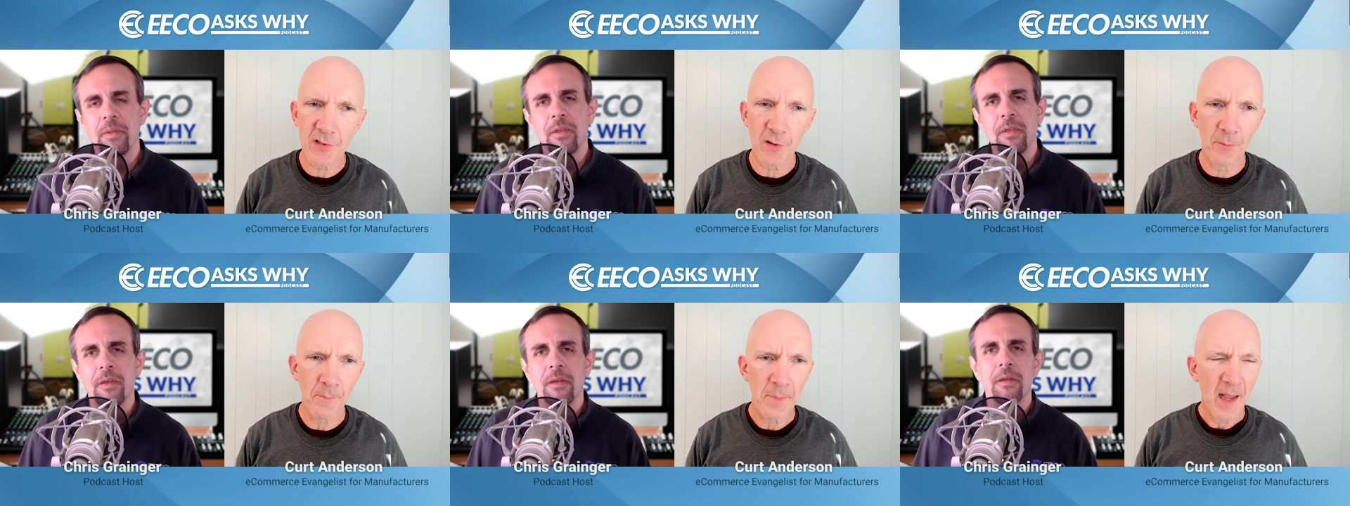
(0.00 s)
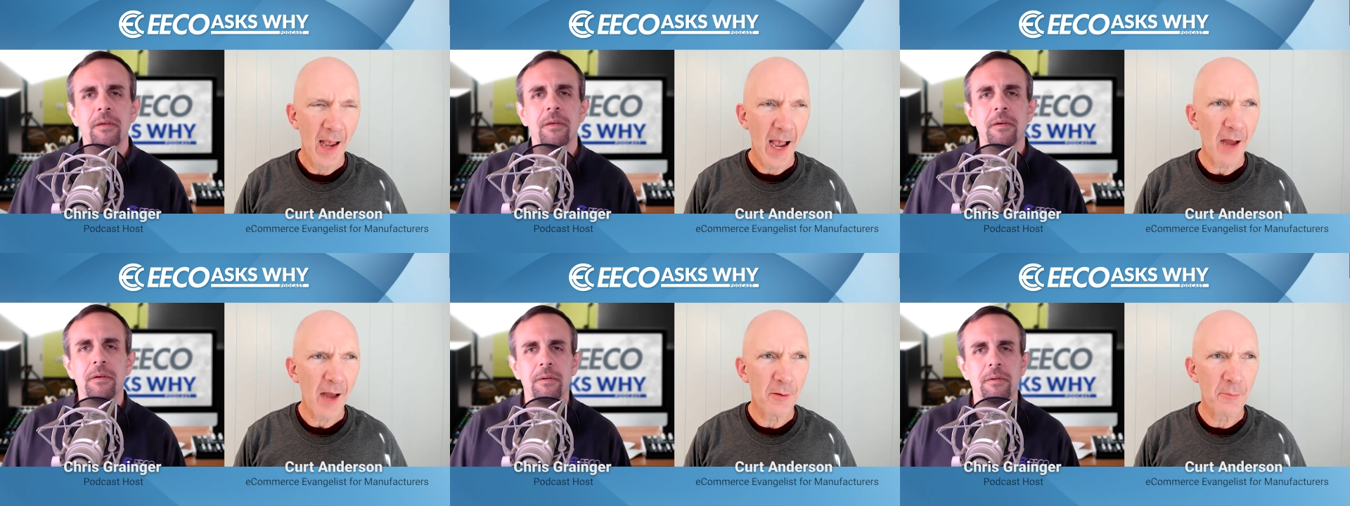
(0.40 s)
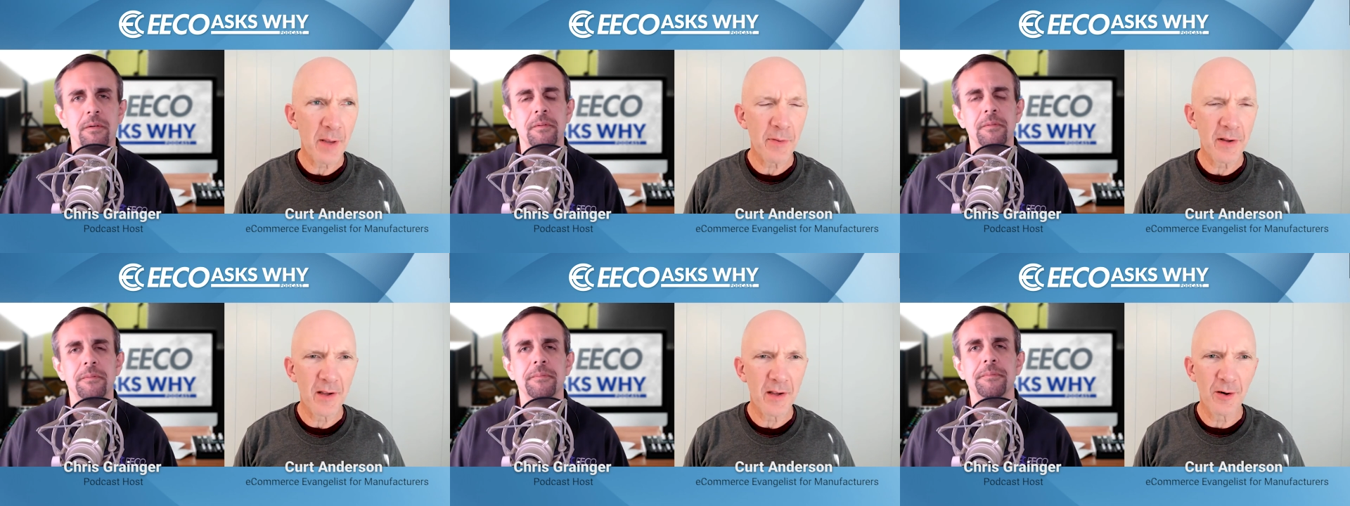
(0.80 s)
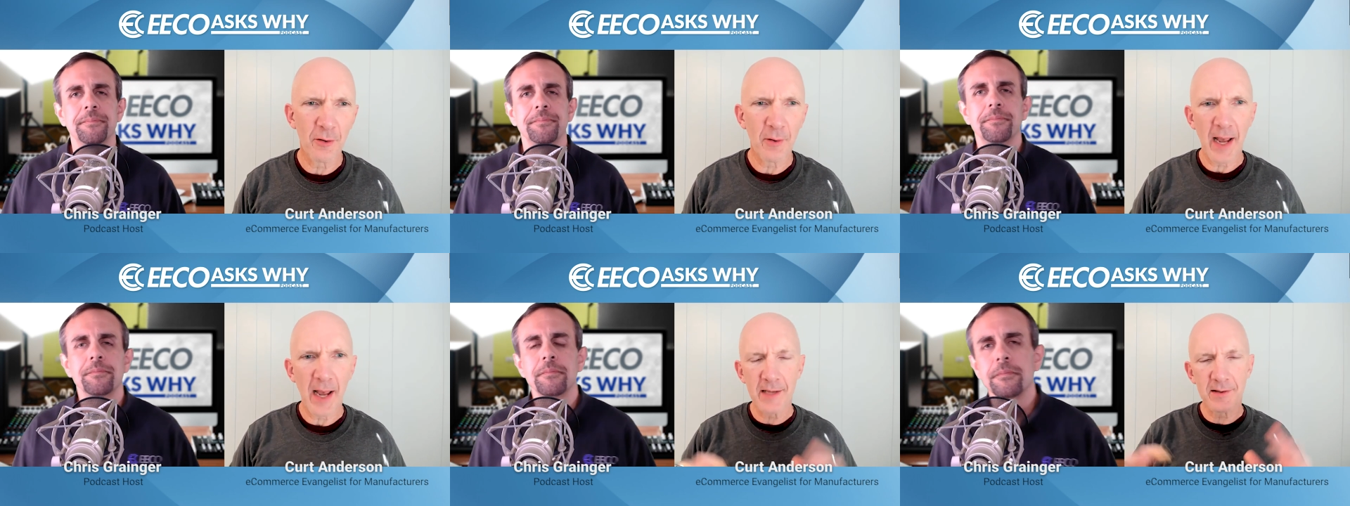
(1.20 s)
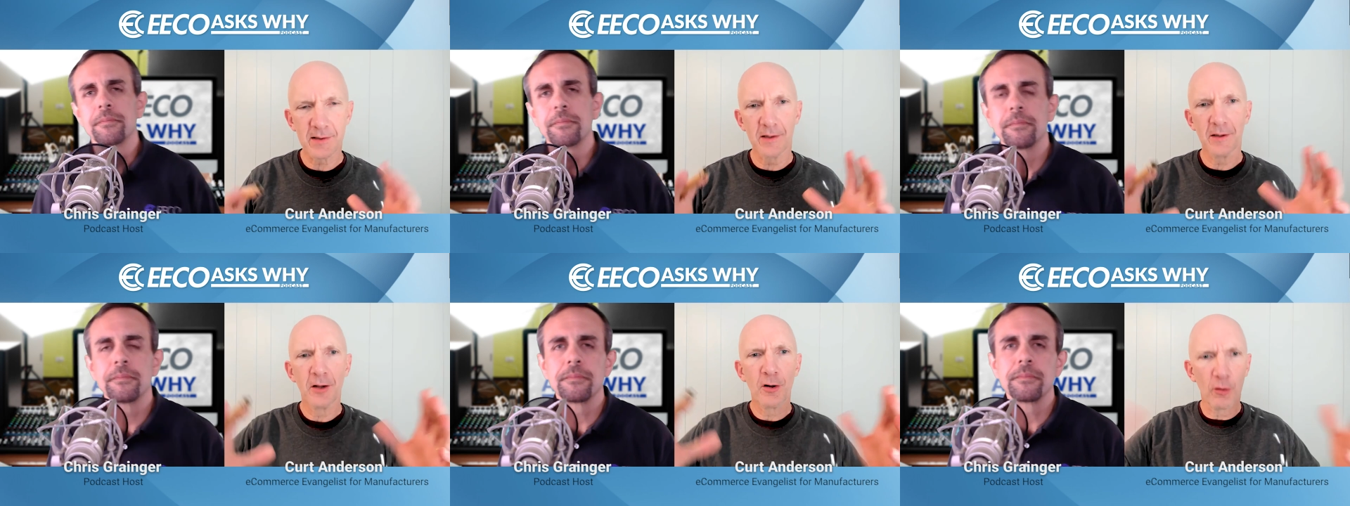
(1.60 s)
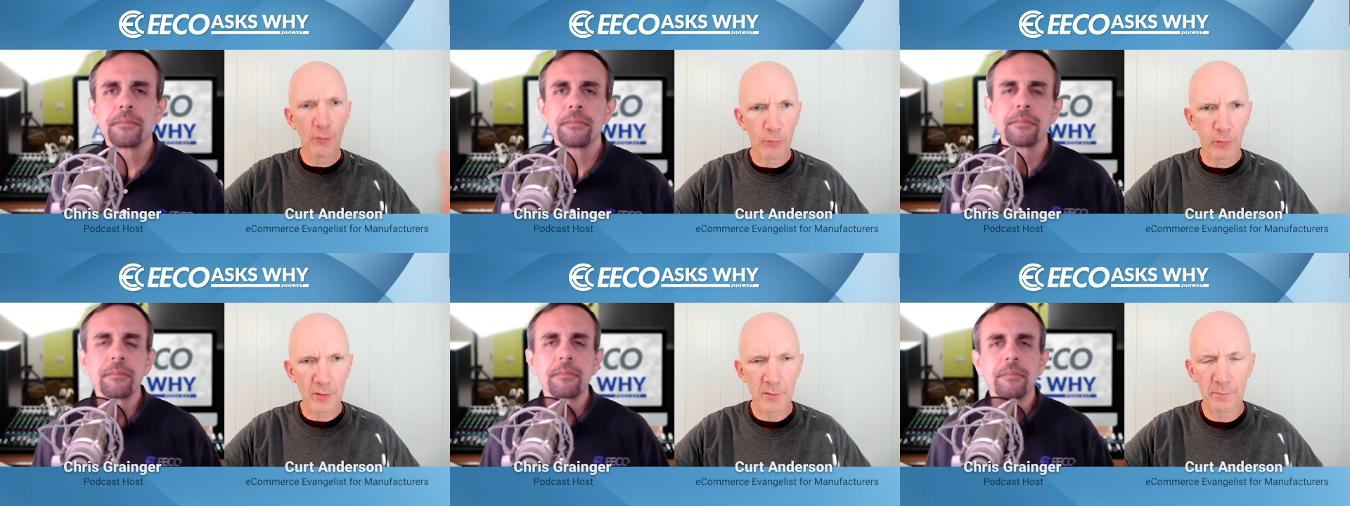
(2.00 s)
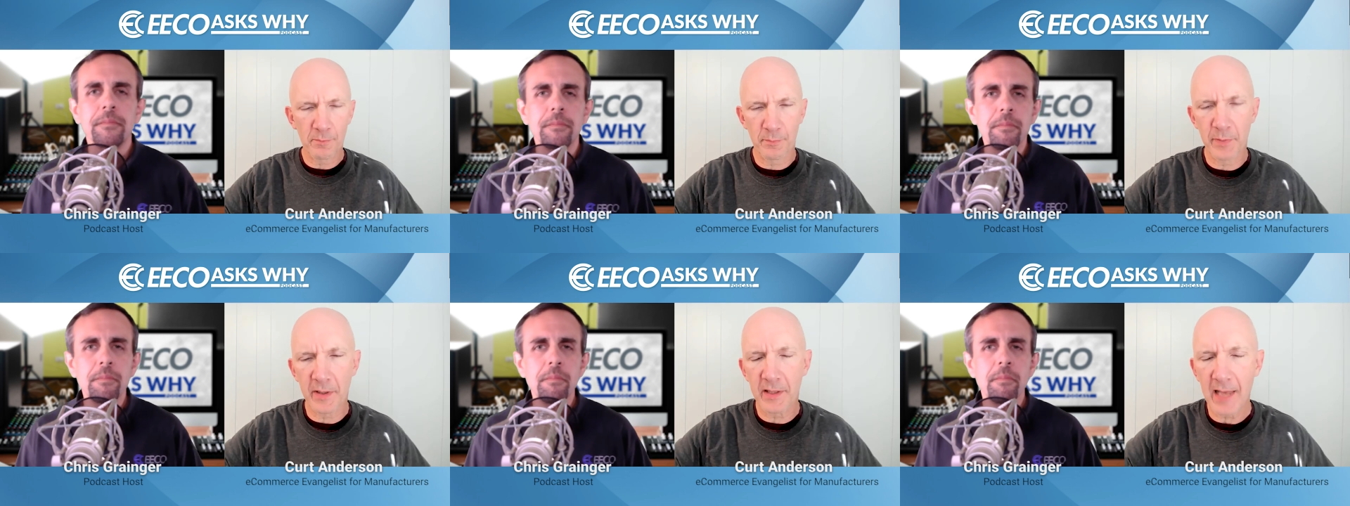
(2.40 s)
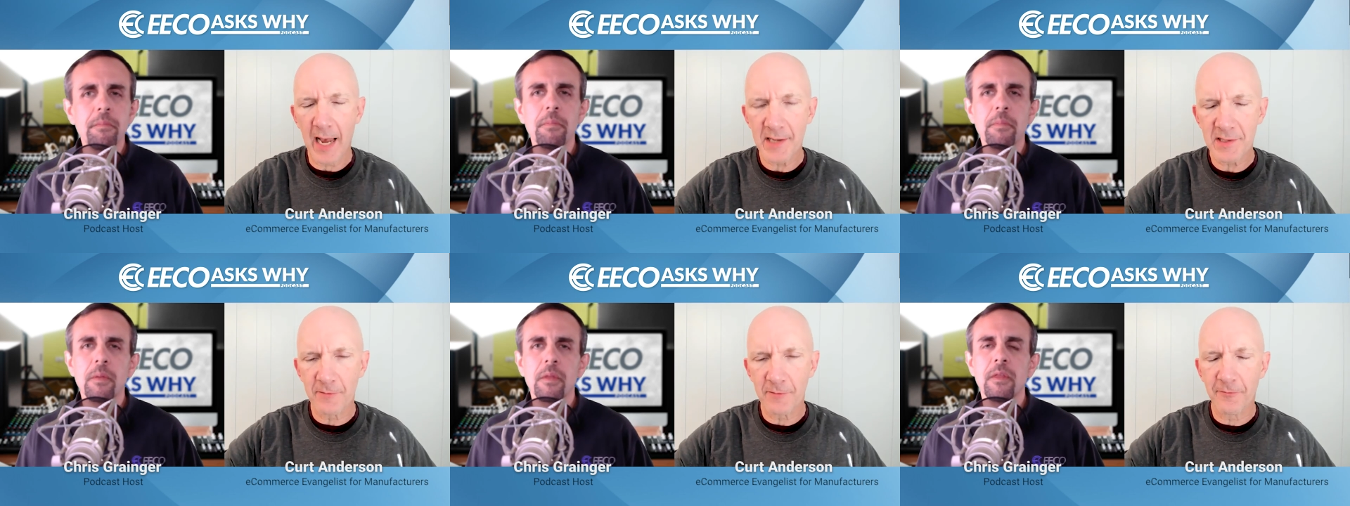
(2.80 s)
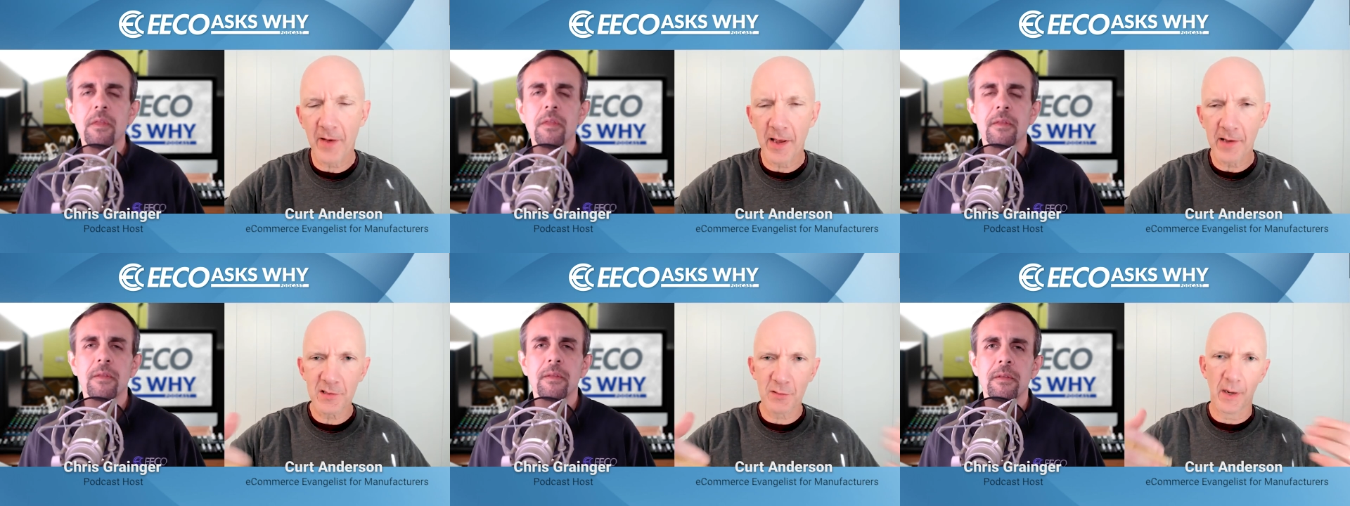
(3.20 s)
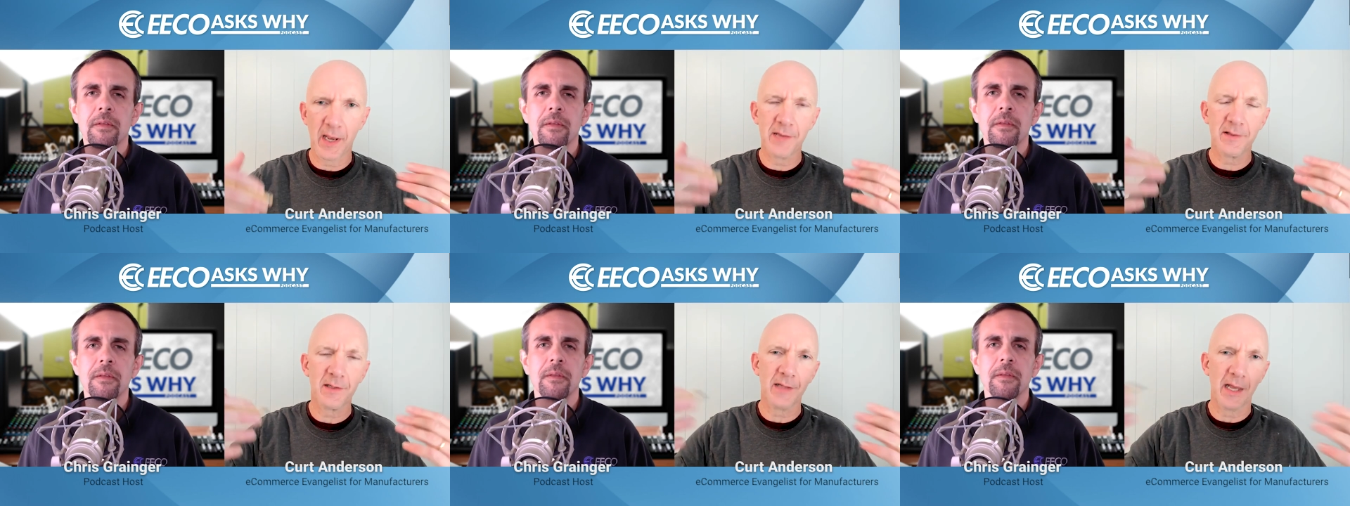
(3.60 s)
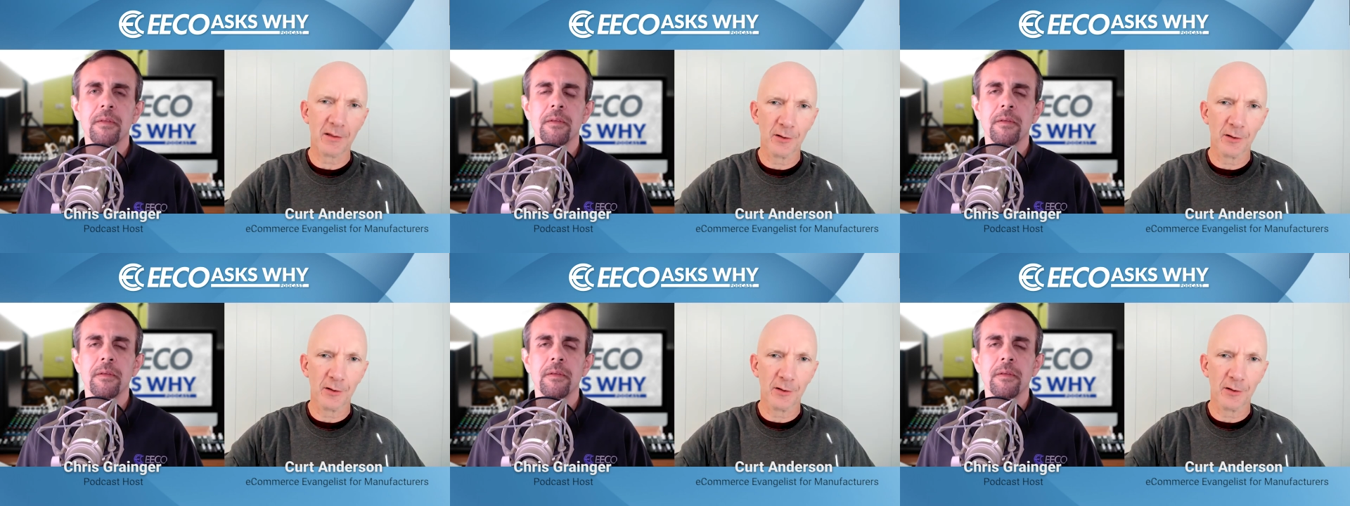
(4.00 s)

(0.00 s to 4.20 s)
Speaker 1: So I don't know, maybe, you know, I hate to, you know, we're big guys in faith. So I hate to like